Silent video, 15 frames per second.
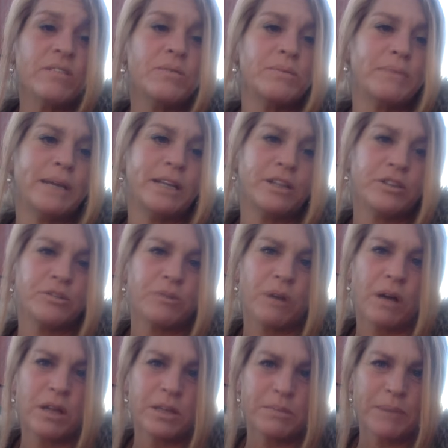We made it through
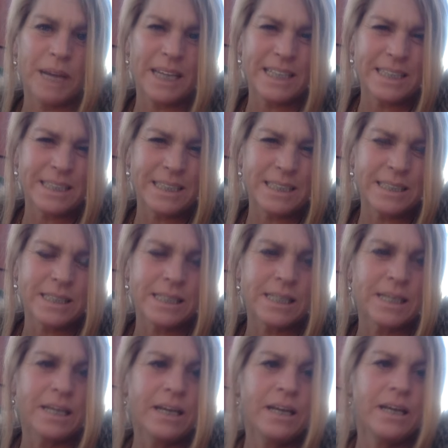all the Pisces
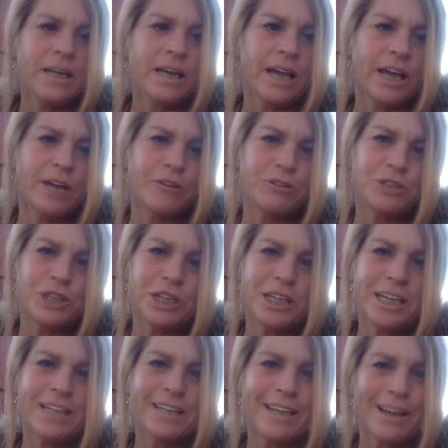
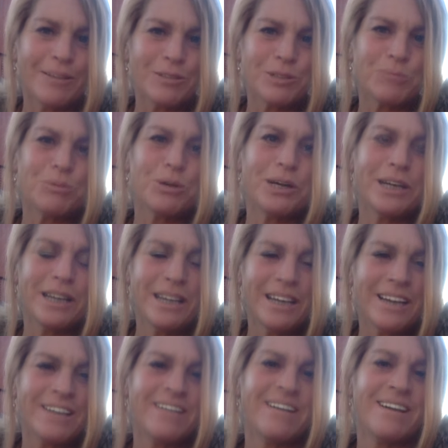energy, and now spring
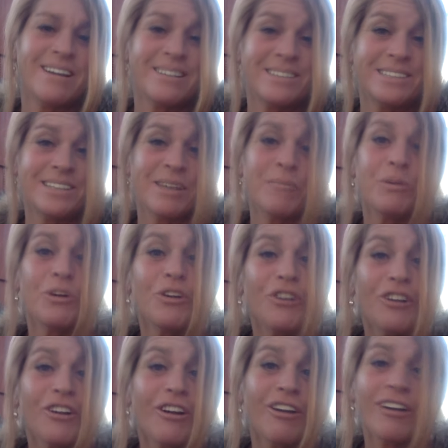and, and
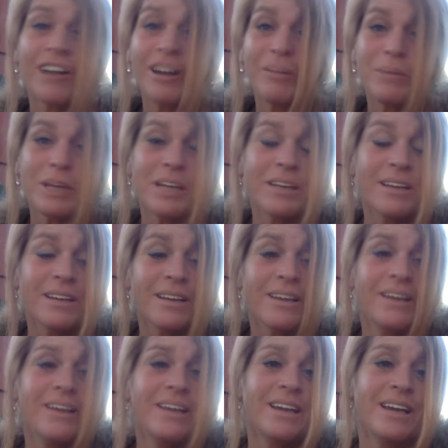summer are coming.
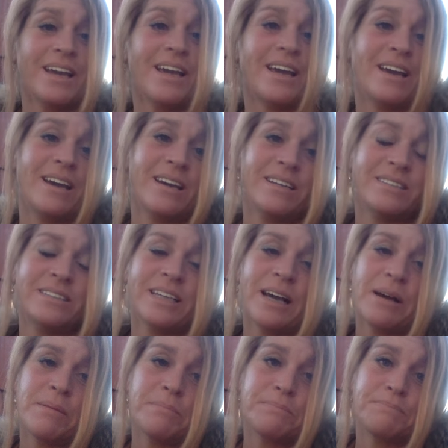And
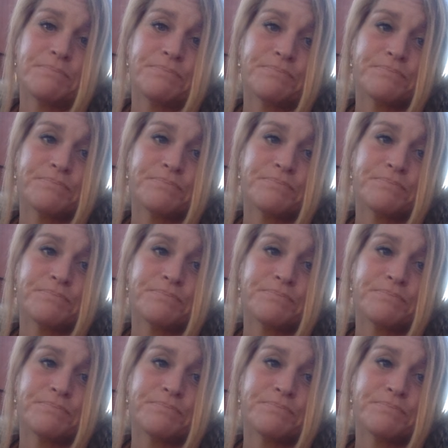um,